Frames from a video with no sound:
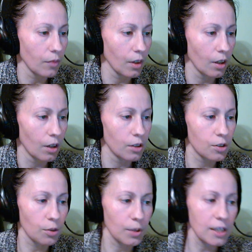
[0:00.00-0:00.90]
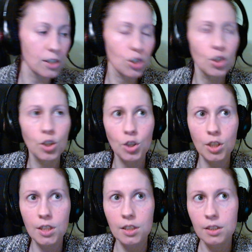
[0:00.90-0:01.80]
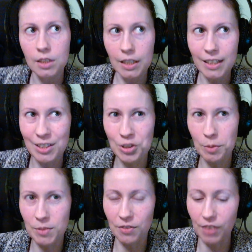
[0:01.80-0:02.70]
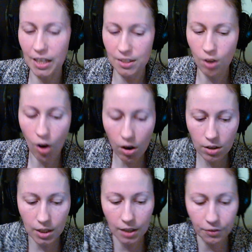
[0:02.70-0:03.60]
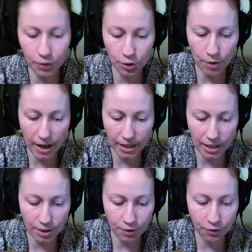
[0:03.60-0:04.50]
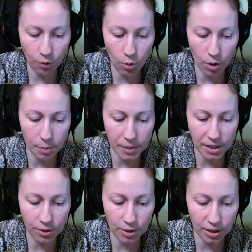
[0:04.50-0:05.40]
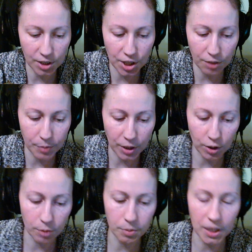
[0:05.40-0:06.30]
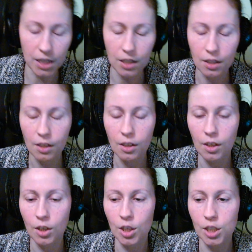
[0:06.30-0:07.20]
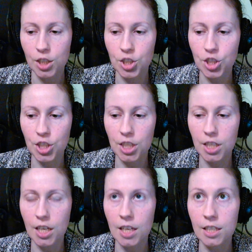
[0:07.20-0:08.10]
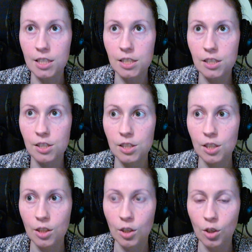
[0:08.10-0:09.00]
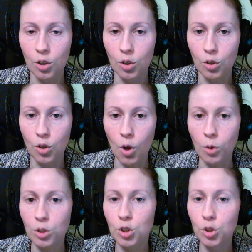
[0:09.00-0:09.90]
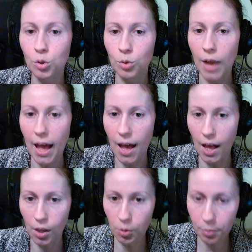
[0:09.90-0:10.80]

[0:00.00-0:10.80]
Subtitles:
So this could, in terms of Lace Harding for Dragon Age 4, material achievement could be she is going to help,